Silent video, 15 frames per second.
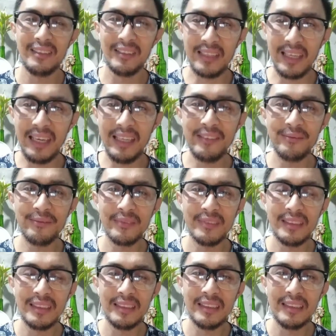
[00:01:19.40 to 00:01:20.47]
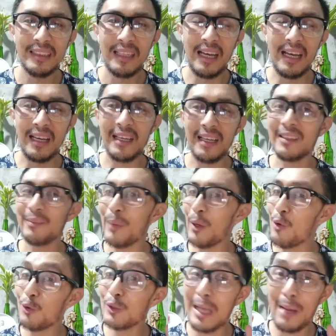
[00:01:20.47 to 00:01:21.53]
Okay? At
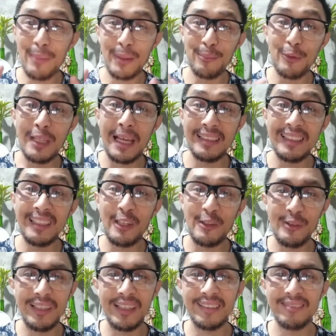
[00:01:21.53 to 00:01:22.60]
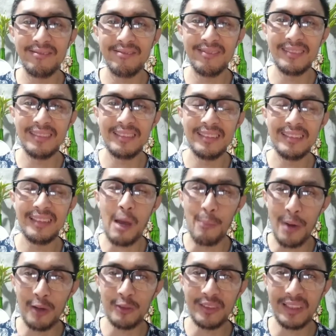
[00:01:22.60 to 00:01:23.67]
pag-usapan po natin ngayon yan
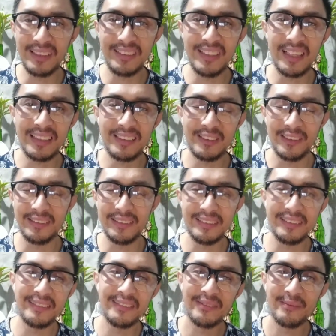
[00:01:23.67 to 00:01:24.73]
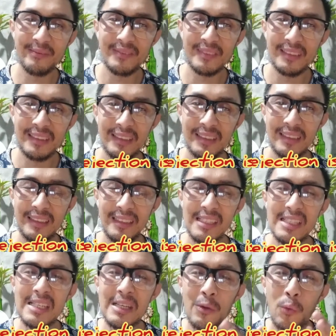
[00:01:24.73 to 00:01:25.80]
about rejection.
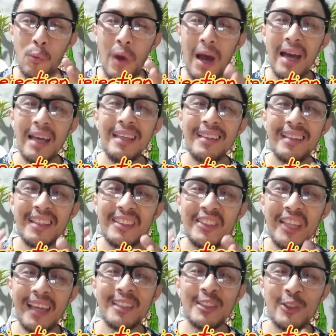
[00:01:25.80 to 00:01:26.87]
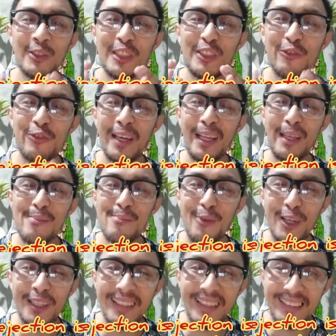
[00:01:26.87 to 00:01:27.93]
Why rejection is very
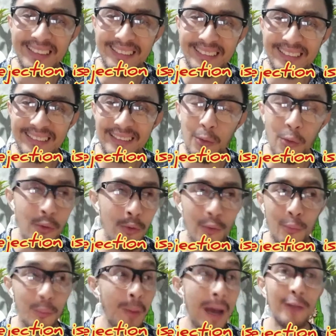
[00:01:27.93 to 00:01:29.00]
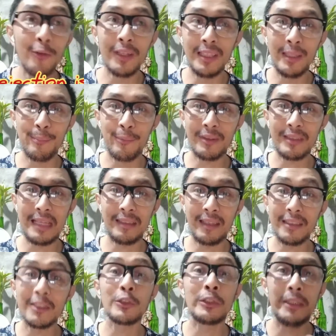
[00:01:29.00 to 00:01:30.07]
important? Oh, paano naging important ang
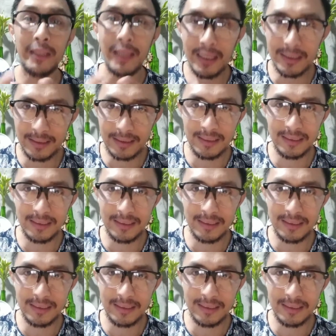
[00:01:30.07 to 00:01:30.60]
rejection? Yes,